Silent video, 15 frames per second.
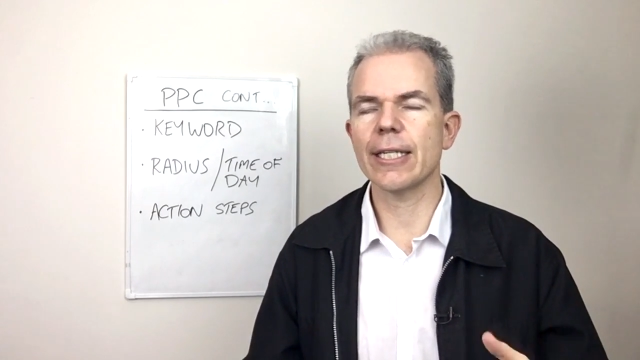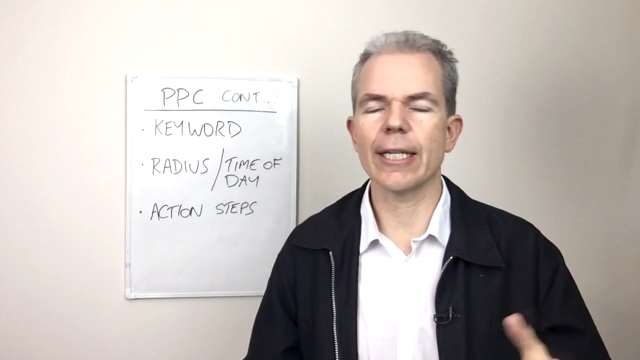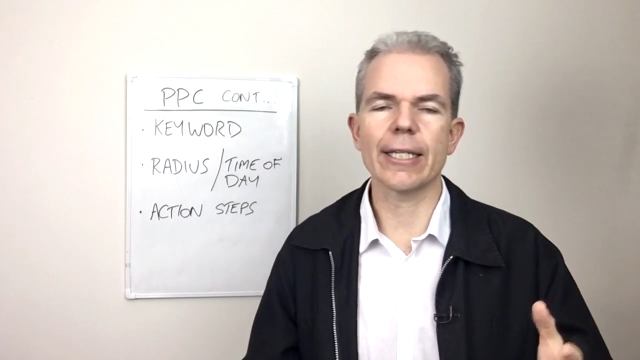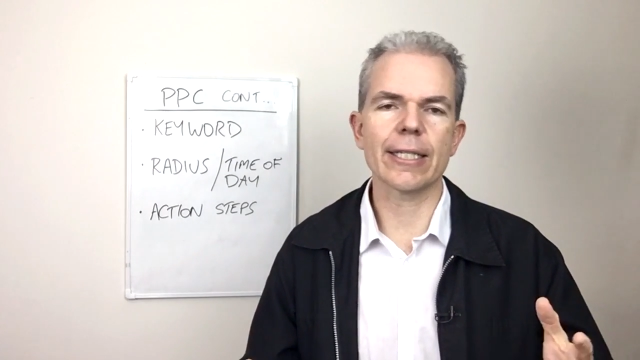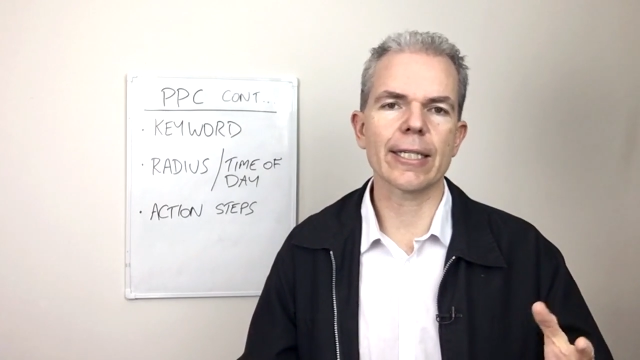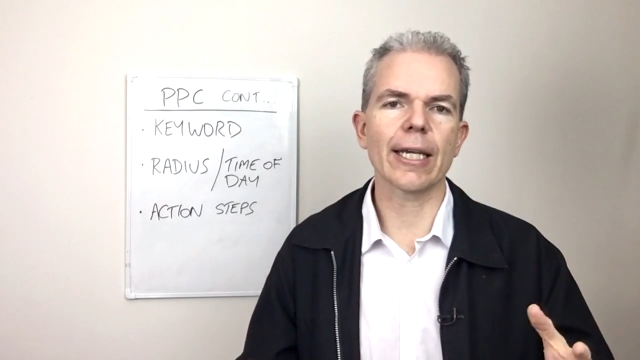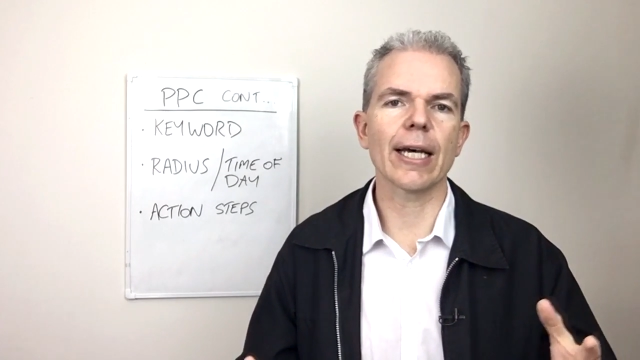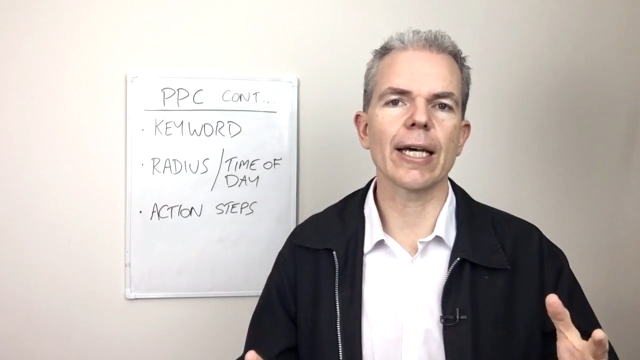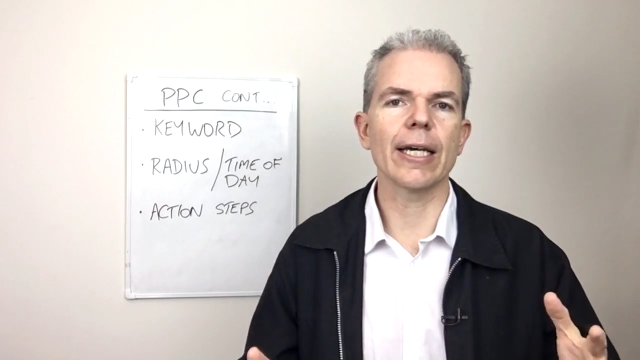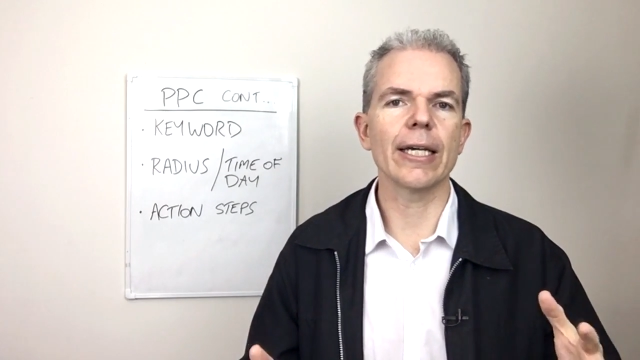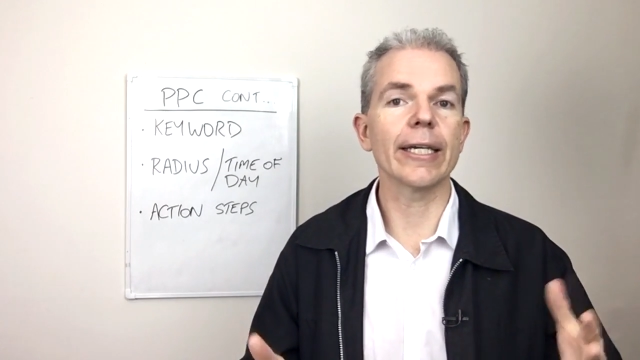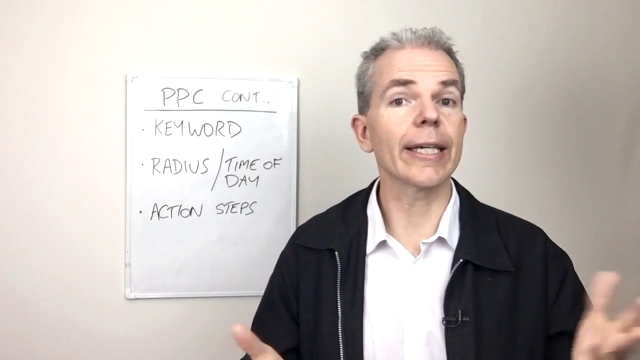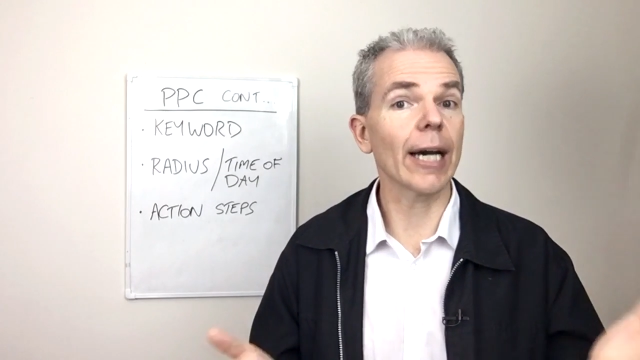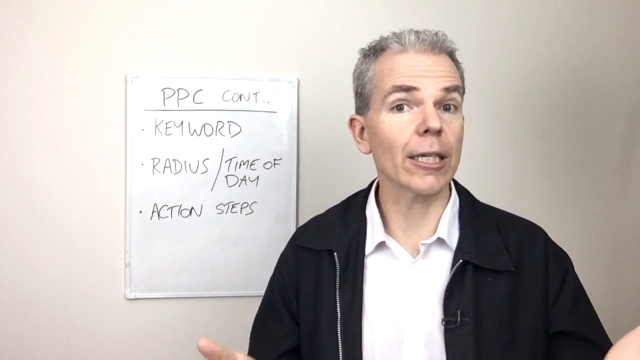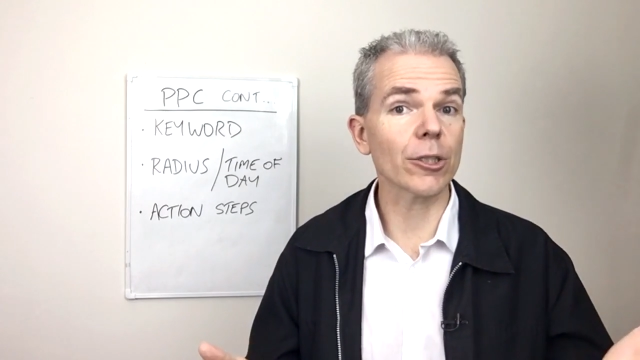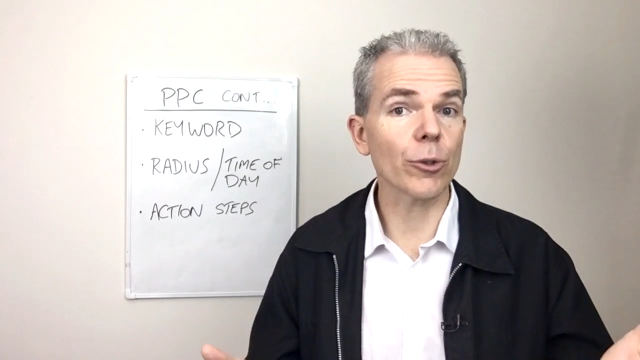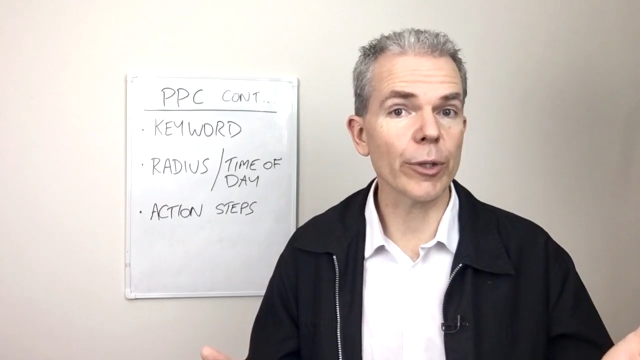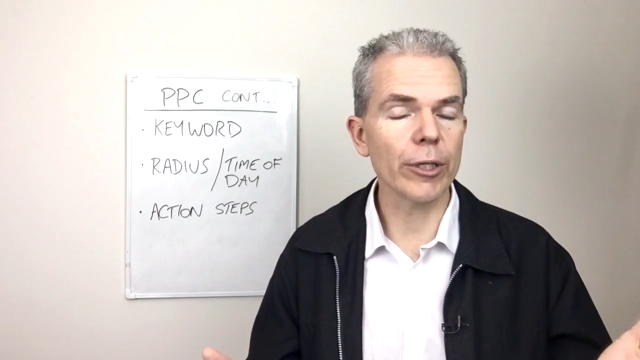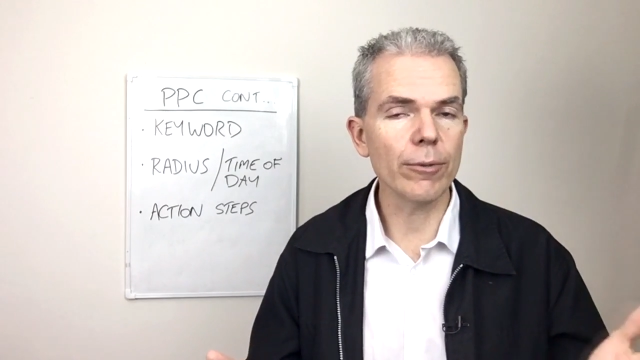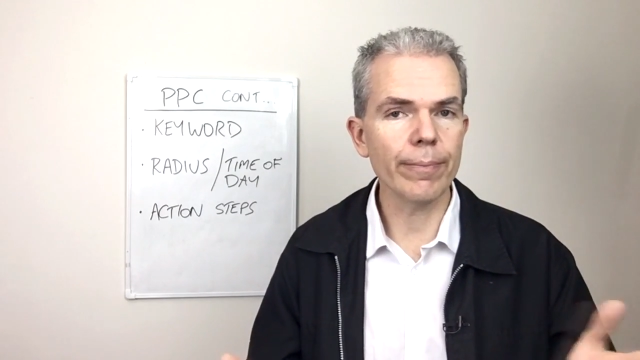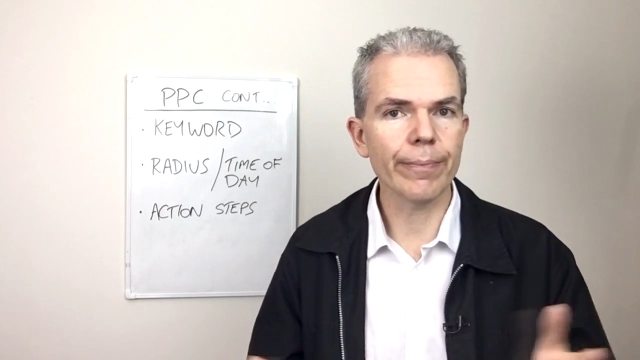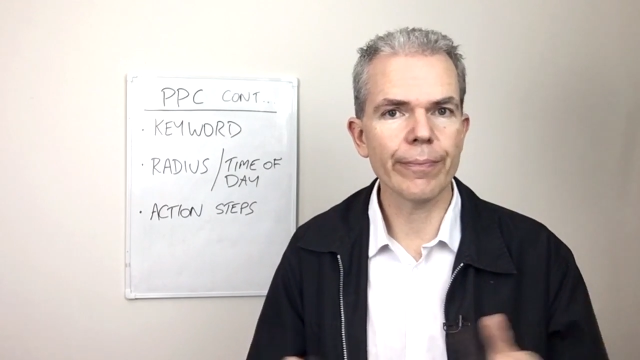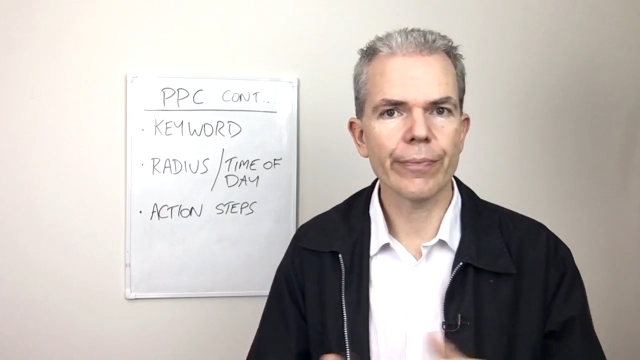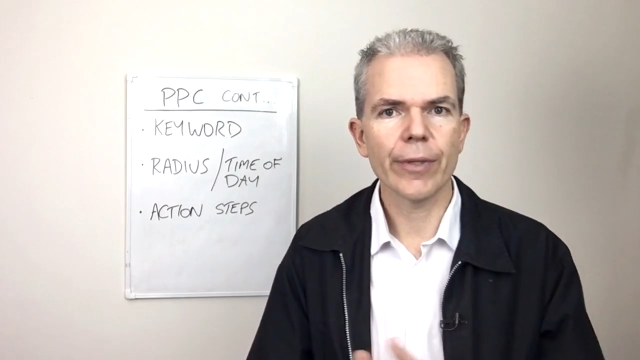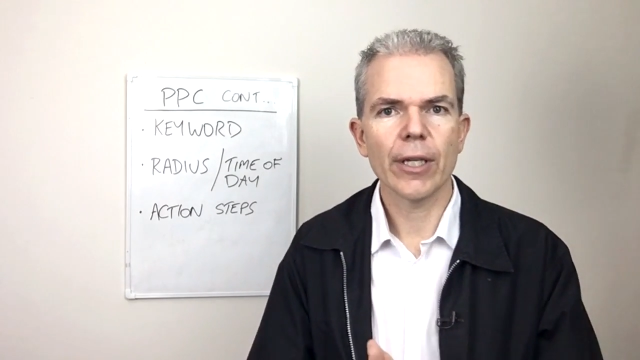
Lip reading: let's say Castle Hill.